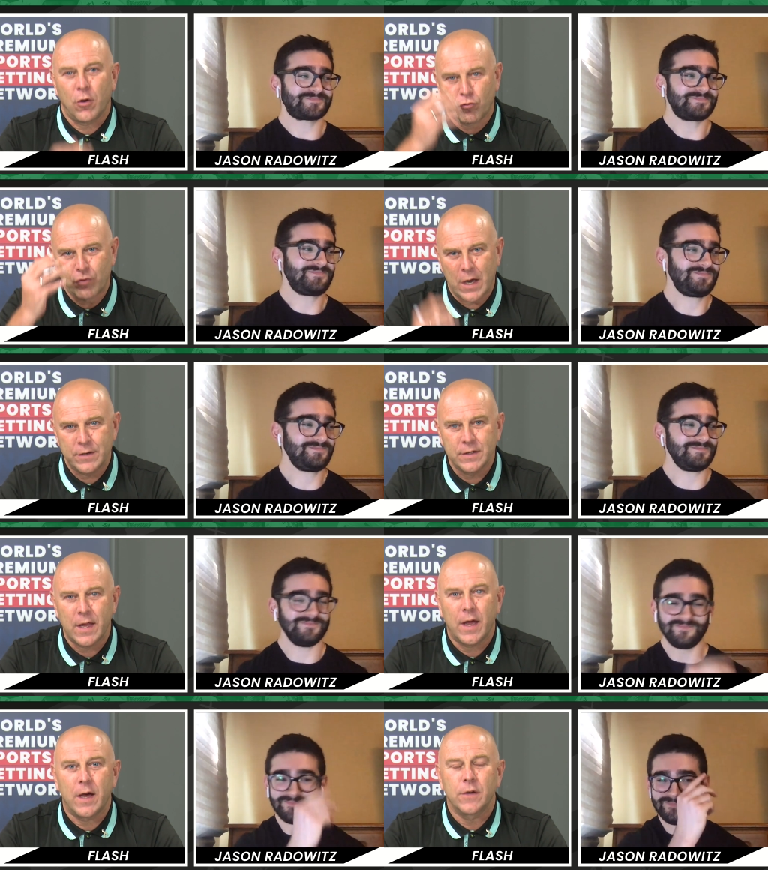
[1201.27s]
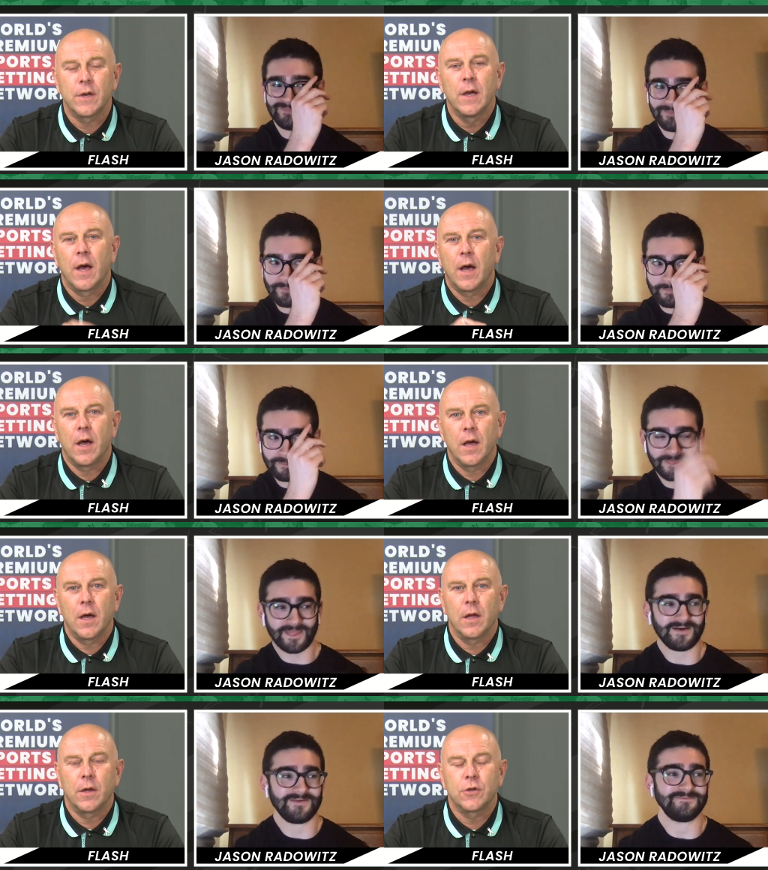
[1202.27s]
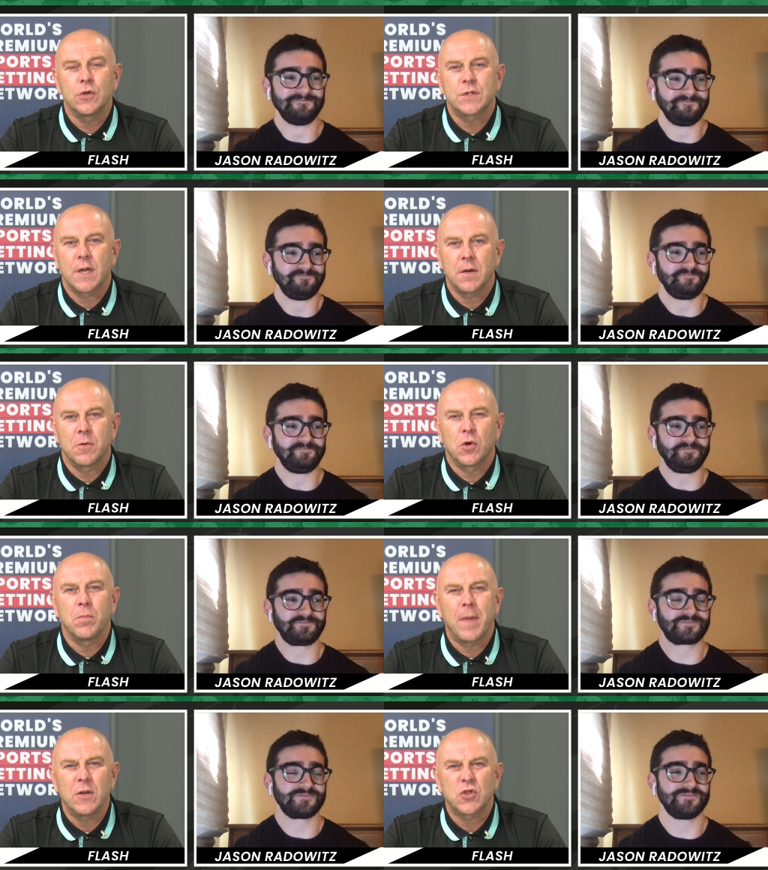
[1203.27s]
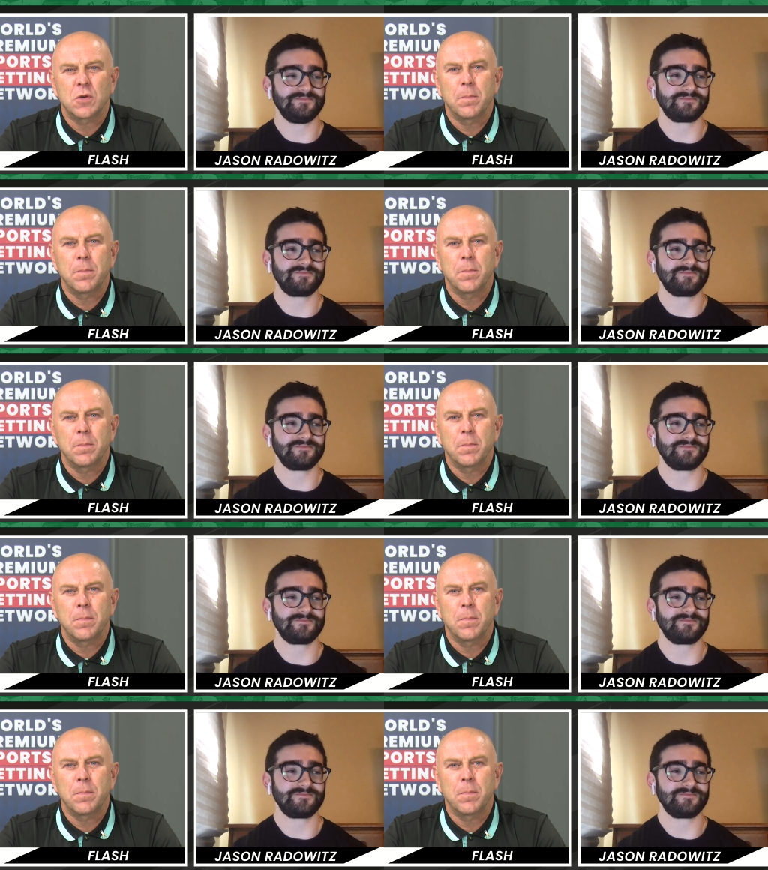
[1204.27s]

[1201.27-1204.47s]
Speaker 1: a rundown. You mentioned